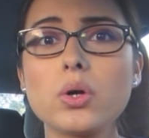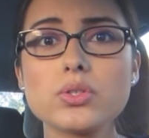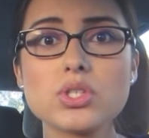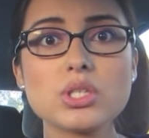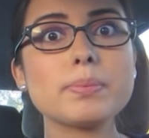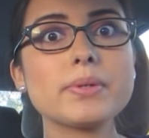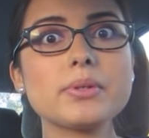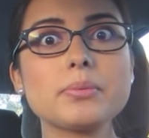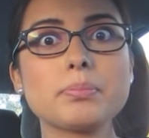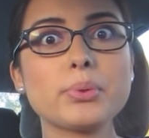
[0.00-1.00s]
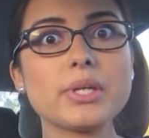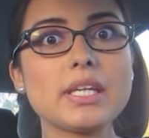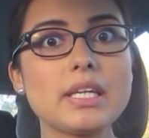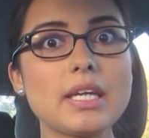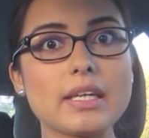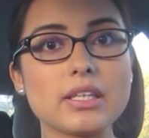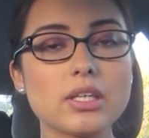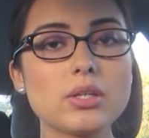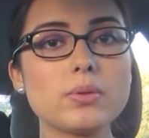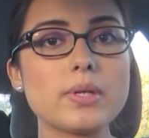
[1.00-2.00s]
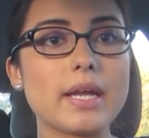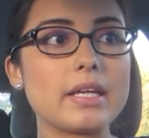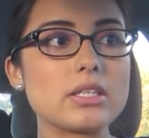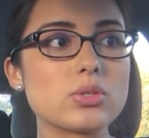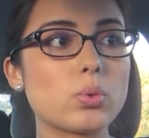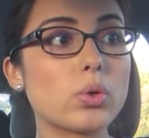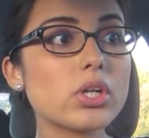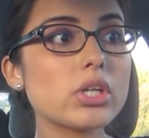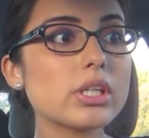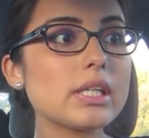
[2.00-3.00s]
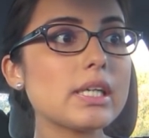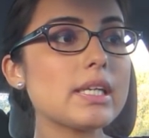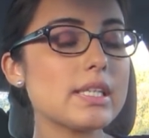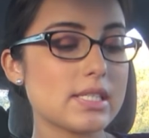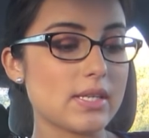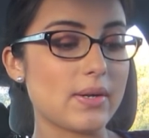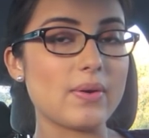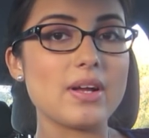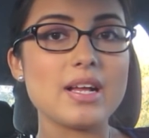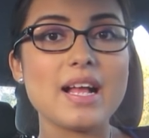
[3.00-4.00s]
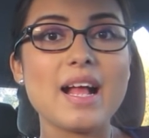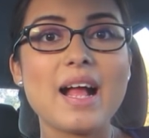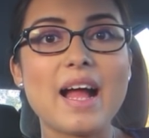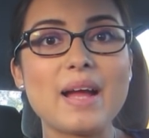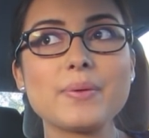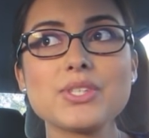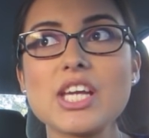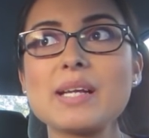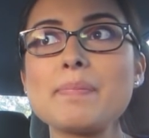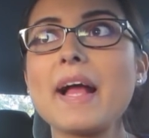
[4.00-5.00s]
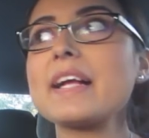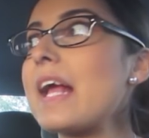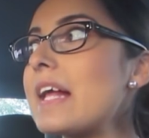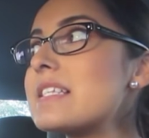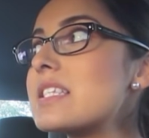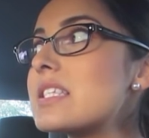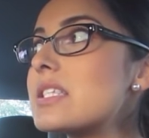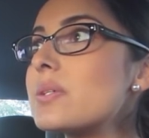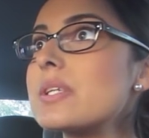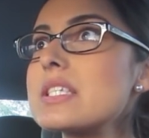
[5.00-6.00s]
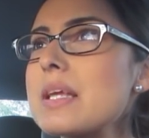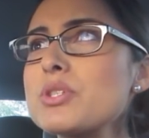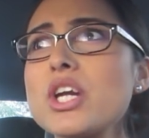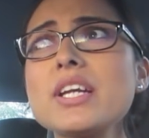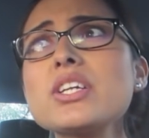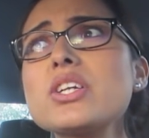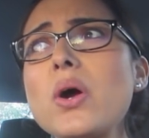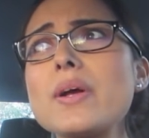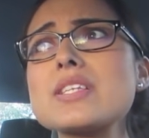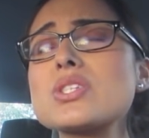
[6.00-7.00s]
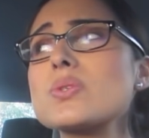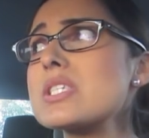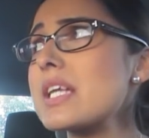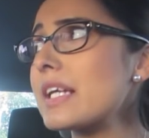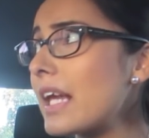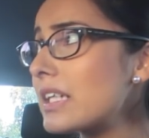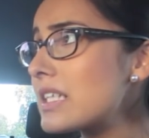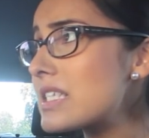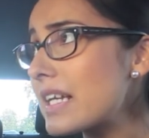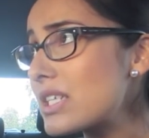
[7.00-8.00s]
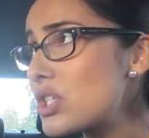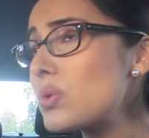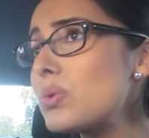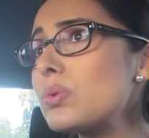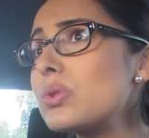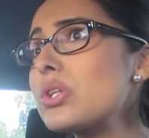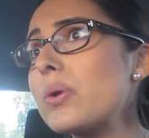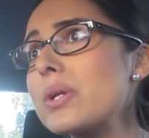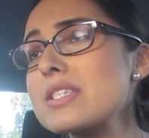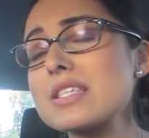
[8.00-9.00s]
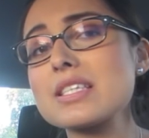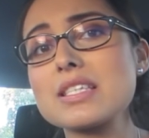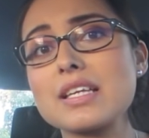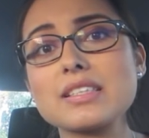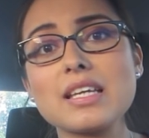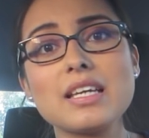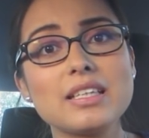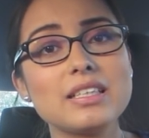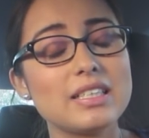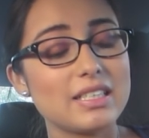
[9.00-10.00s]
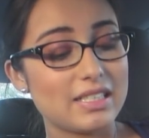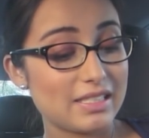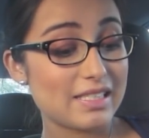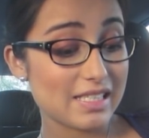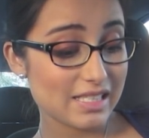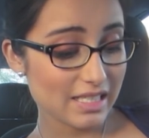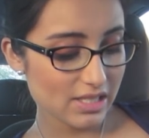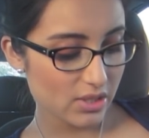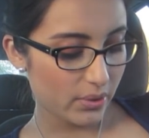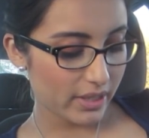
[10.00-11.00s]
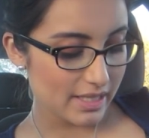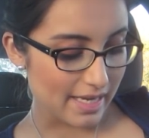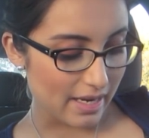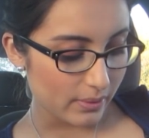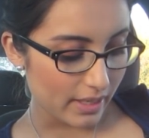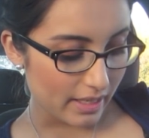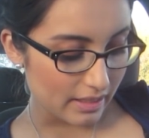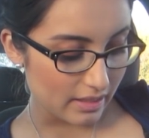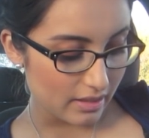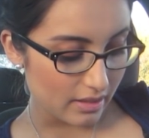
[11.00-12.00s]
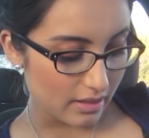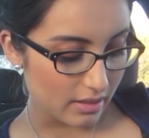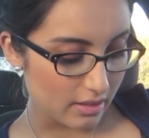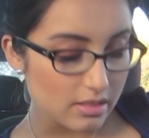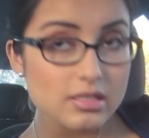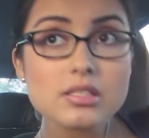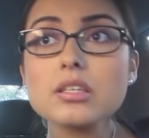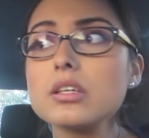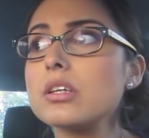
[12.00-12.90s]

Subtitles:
super pretty and cute and orderly. So I will check back as soon as, I'm trying to go as soon as I can because I do notice the sun is going down, and it is,